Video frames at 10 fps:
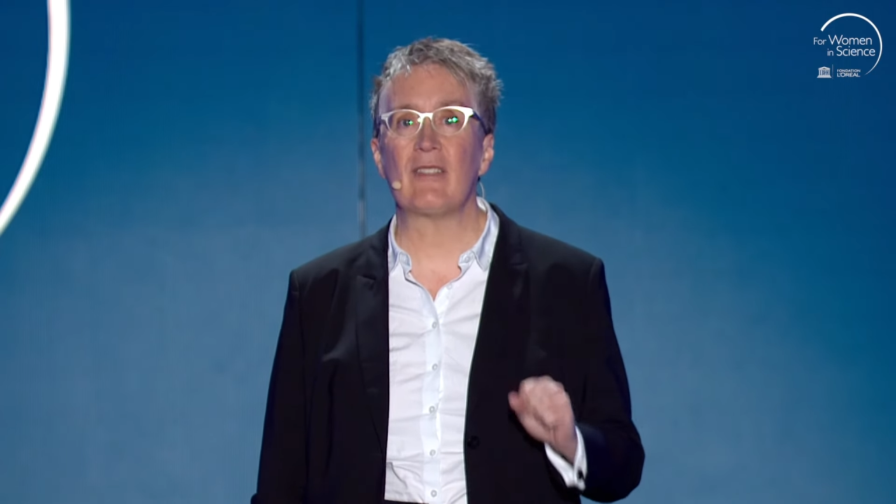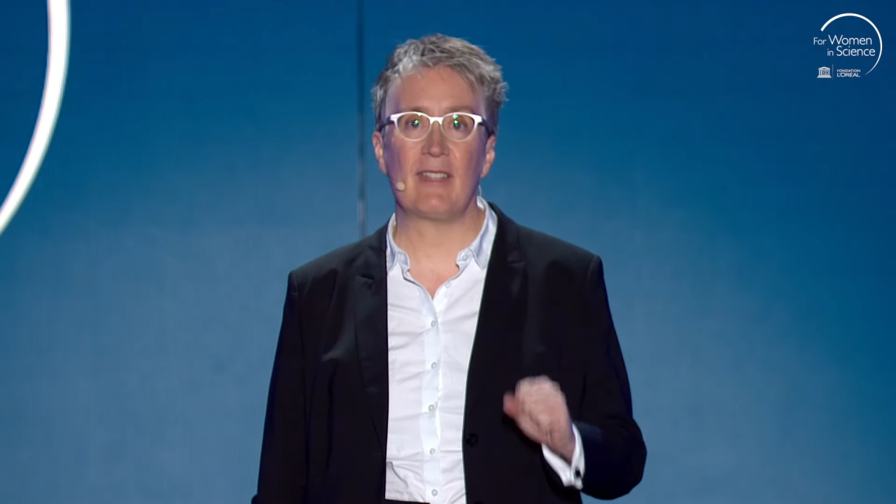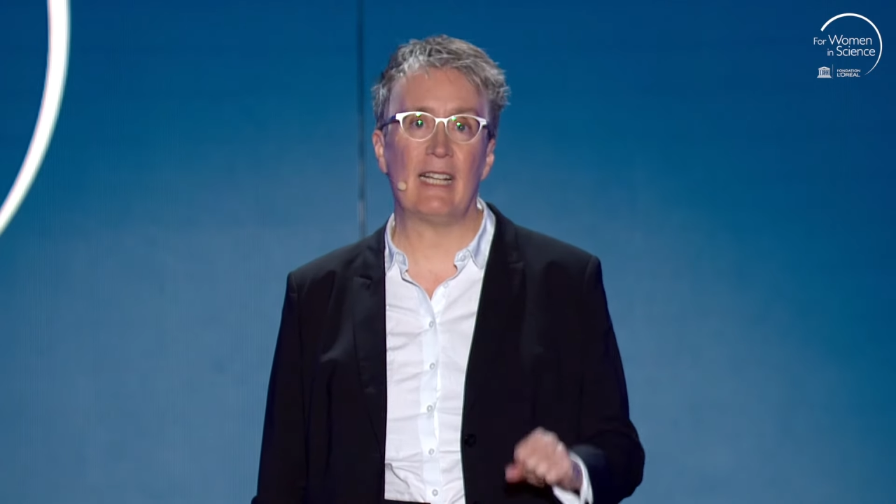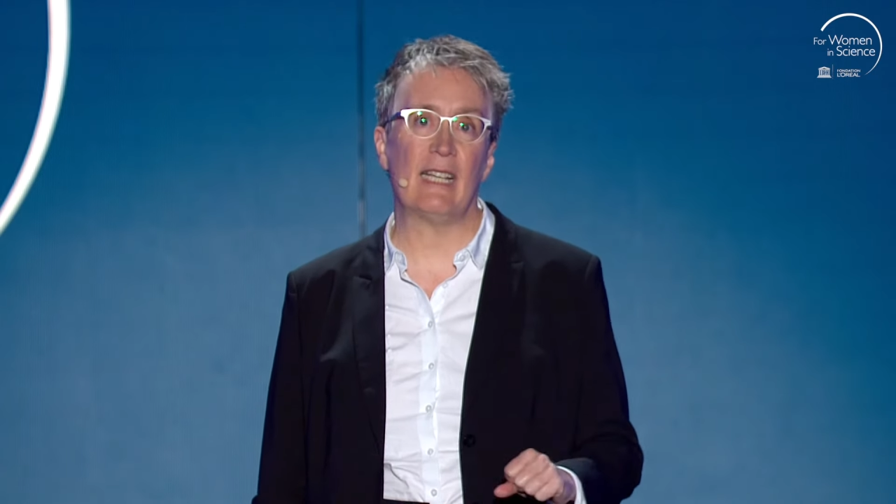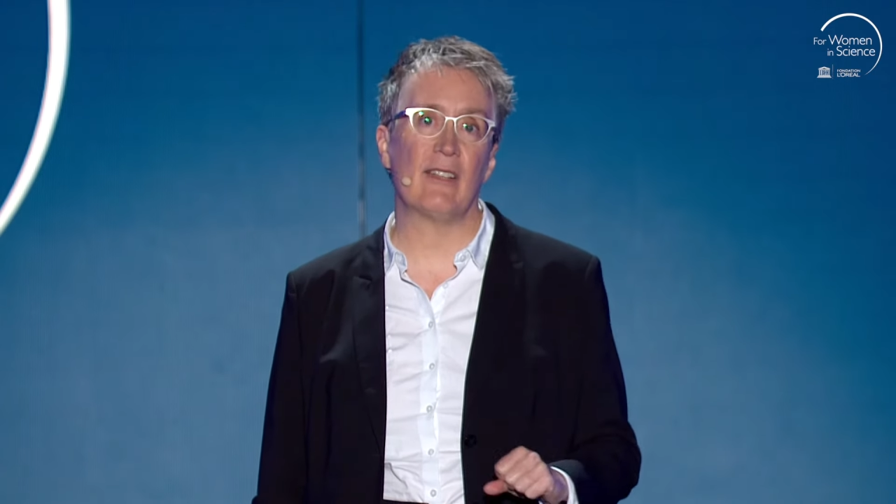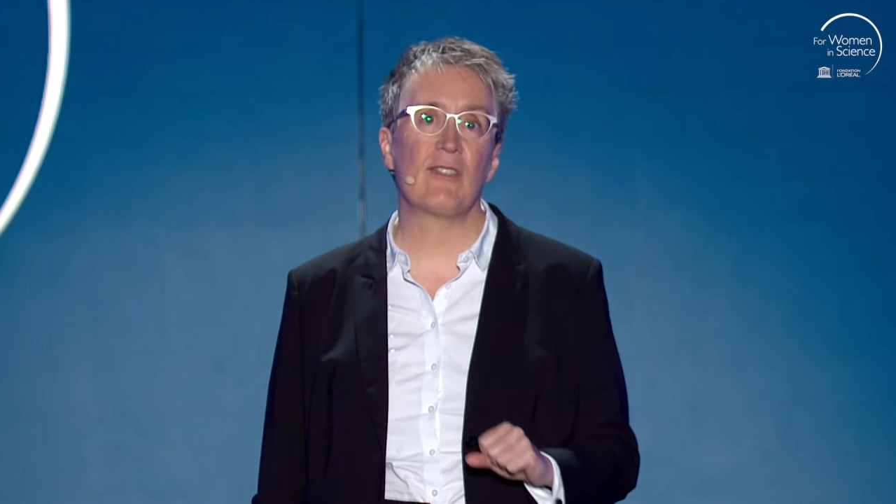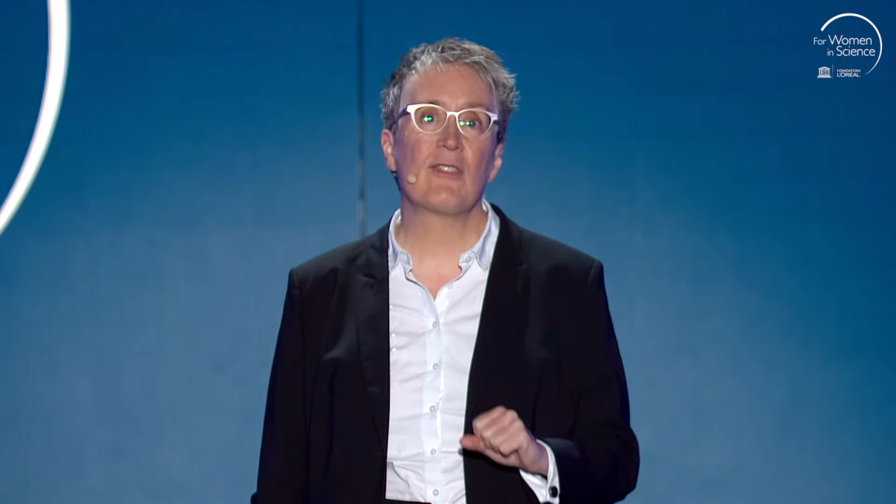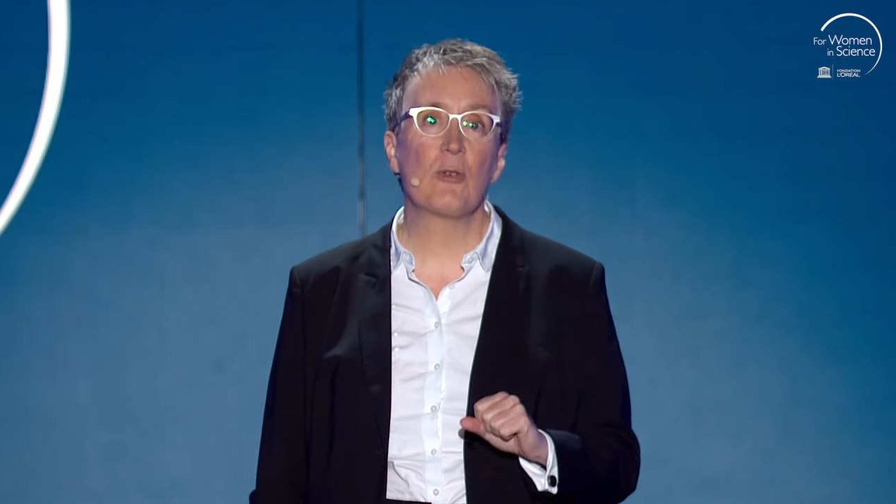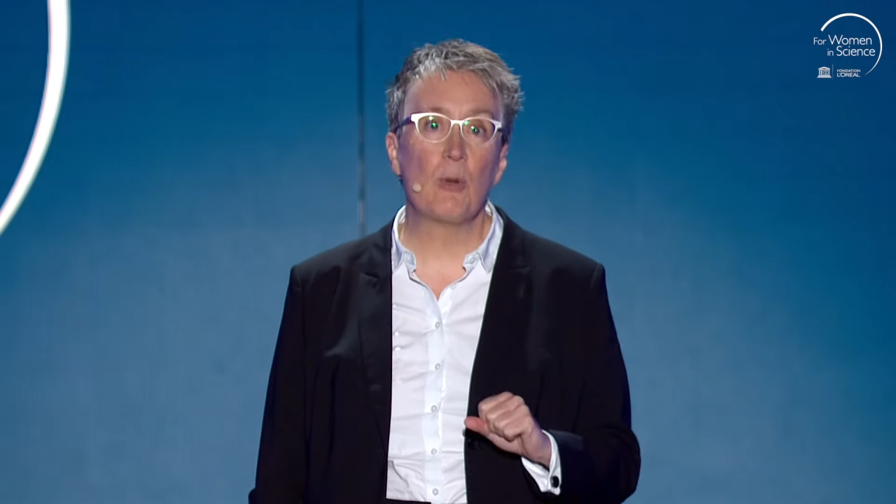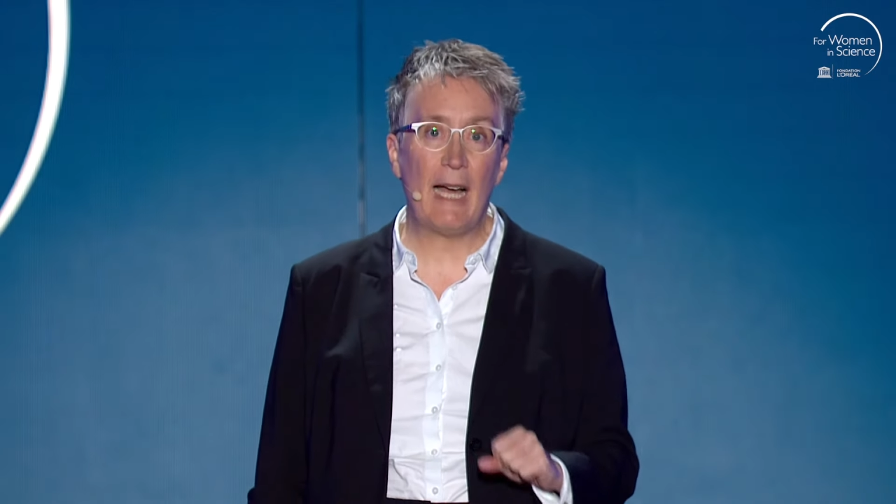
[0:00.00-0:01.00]
science
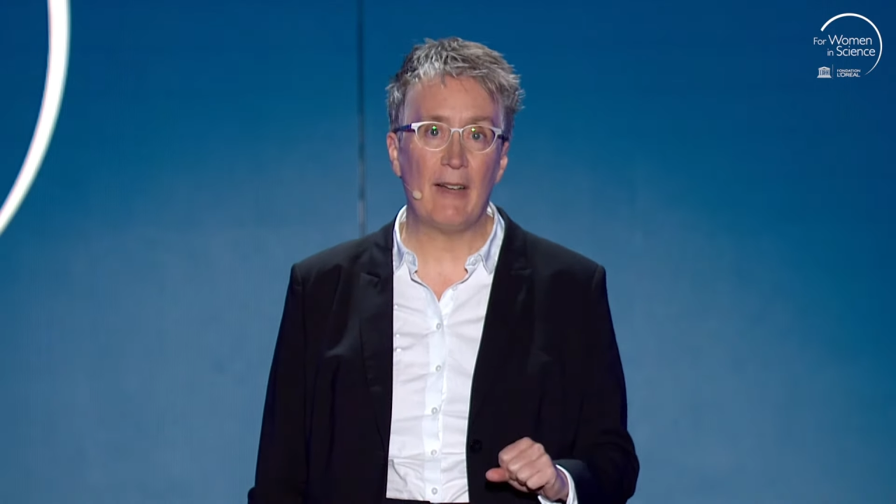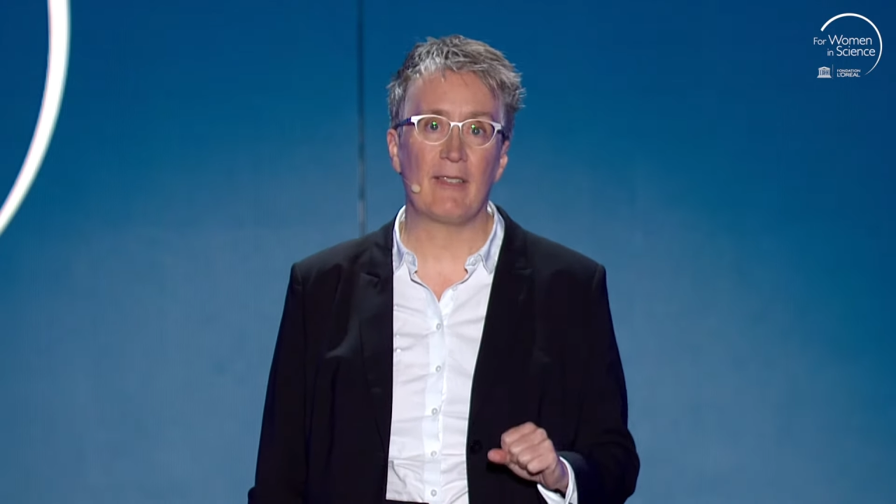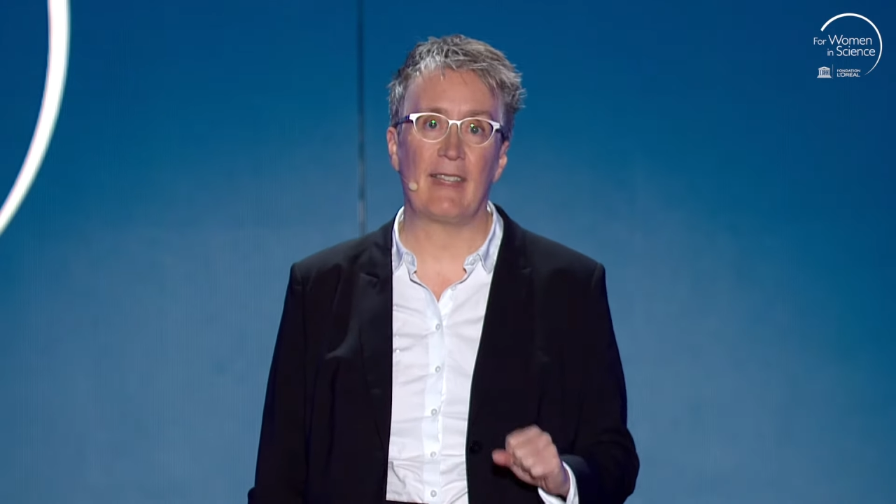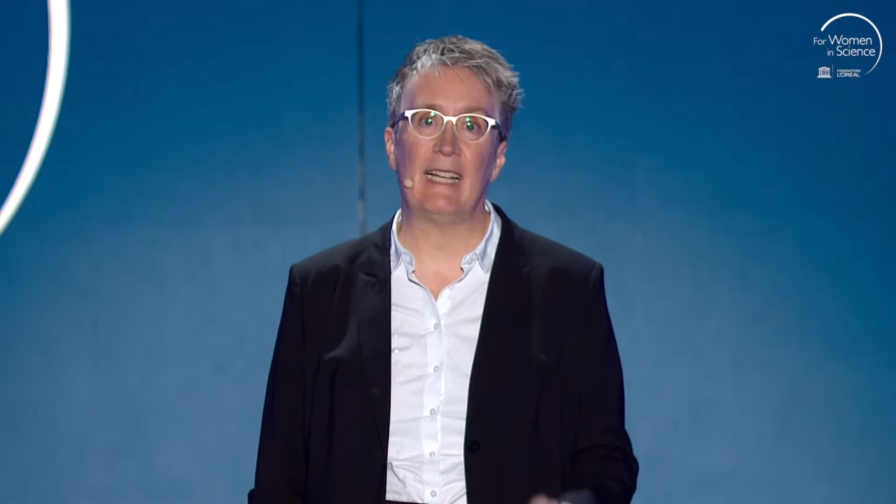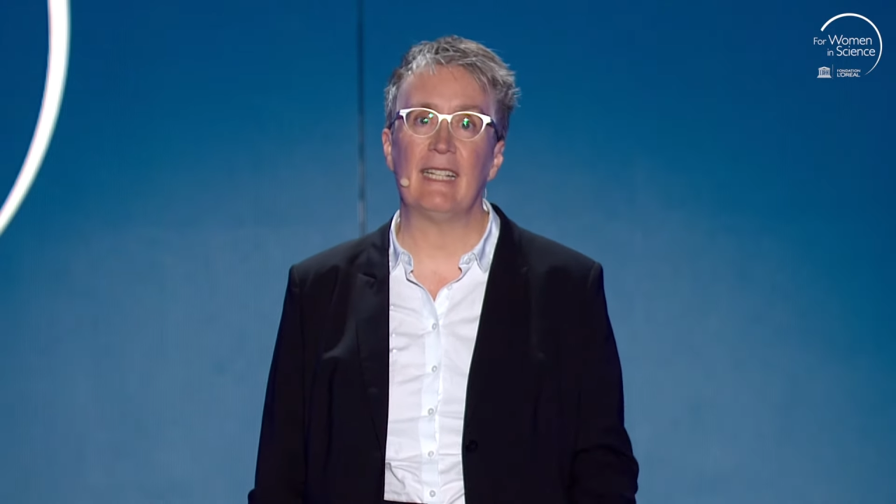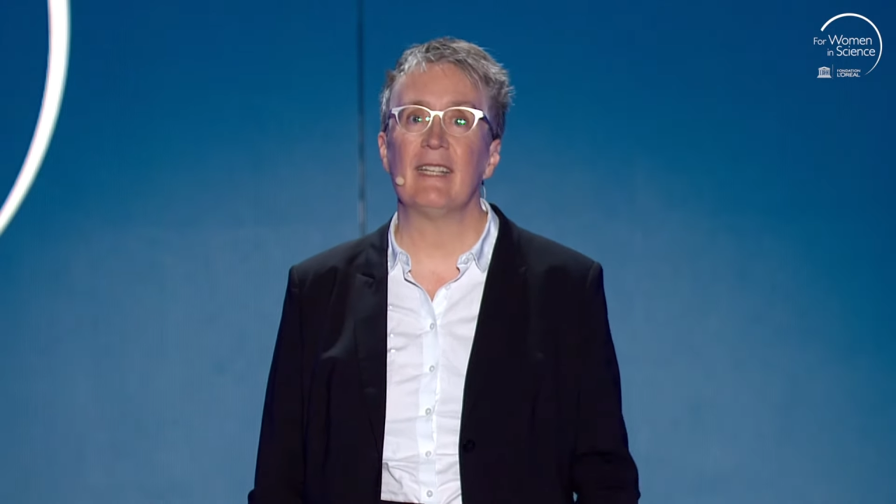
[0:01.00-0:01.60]
throughout that